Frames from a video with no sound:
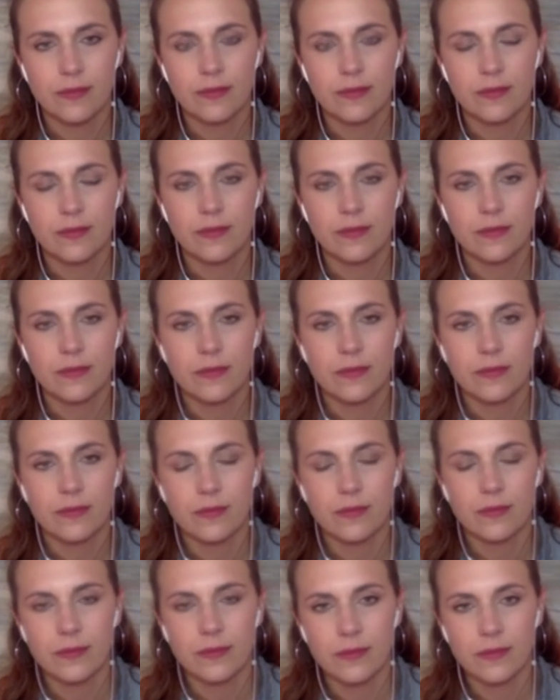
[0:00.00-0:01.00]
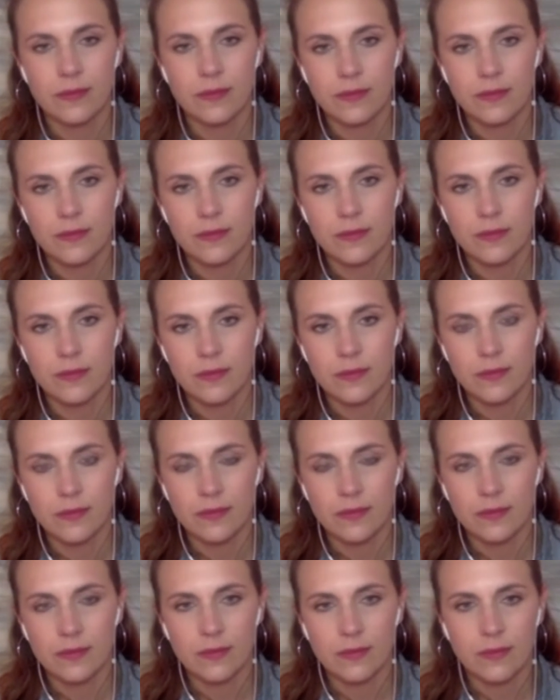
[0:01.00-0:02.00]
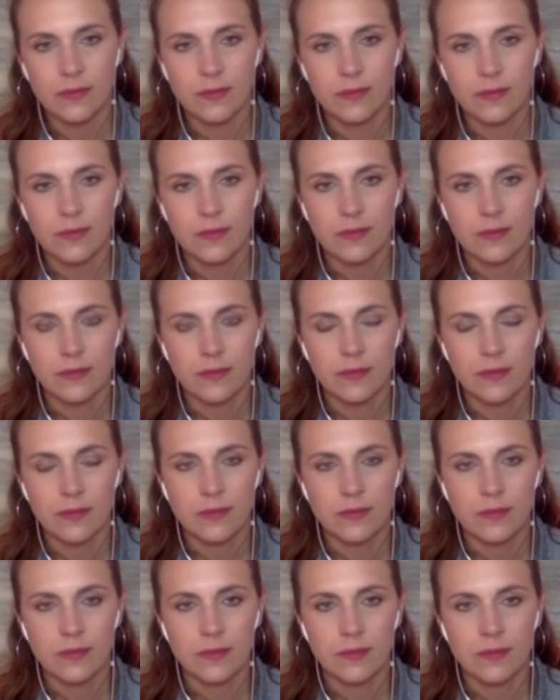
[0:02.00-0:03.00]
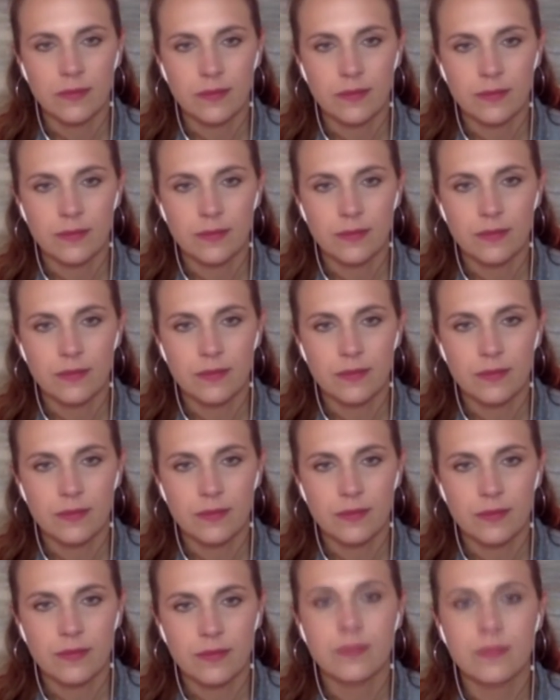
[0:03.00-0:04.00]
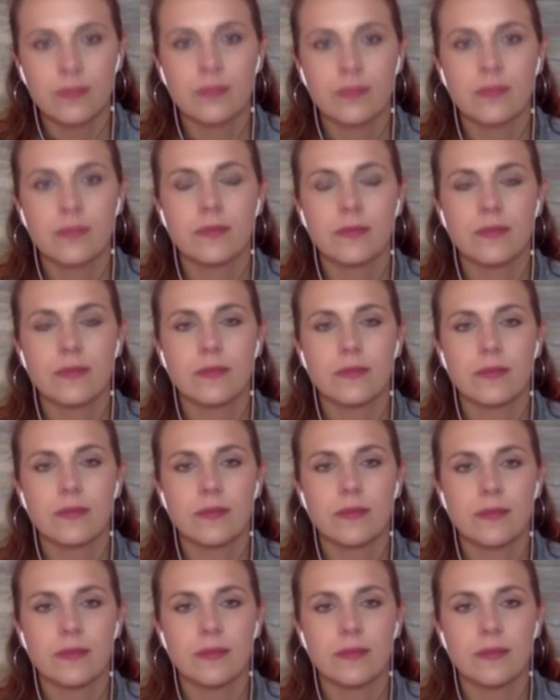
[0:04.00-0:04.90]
(silent)